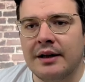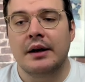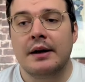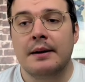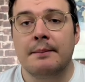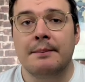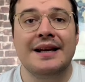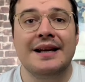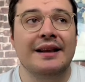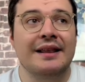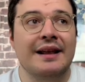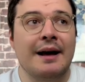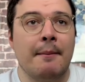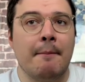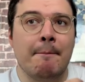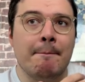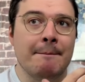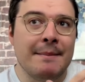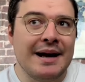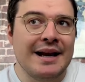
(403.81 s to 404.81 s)
meaning
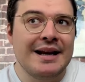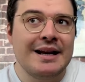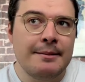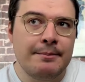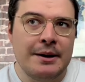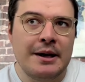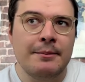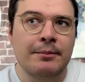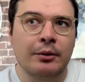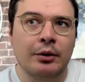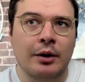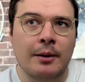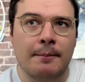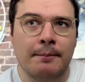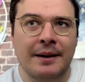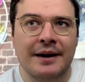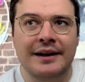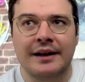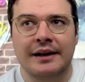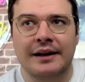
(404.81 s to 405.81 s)
that many people are
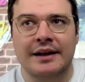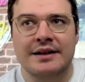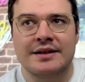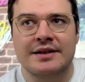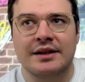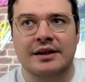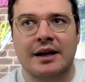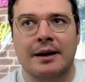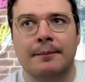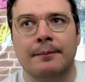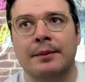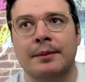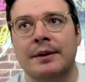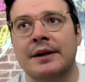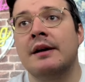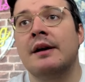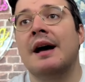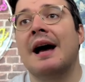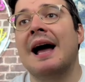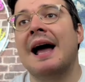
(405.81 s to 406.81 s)
betting against the company
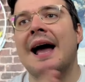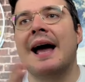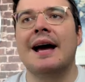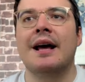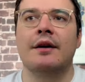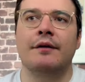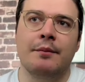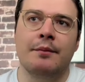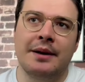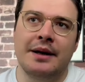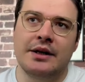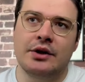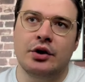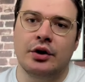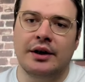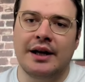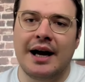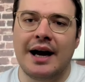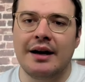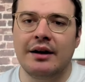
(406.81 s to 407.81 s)
ahead of a major
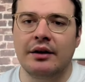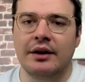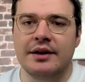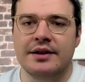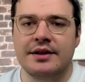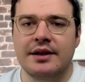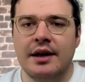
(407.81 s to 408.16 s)
catalyst.